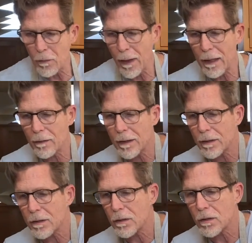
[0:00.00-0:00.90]
made
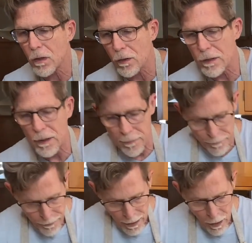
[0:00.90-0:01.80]
this salsa
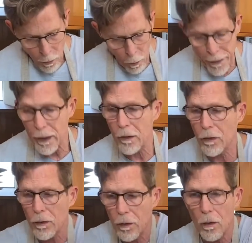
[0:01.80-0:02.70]

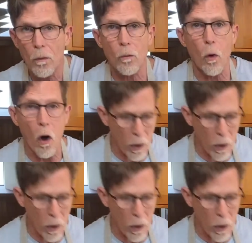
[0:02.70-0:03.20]
with raw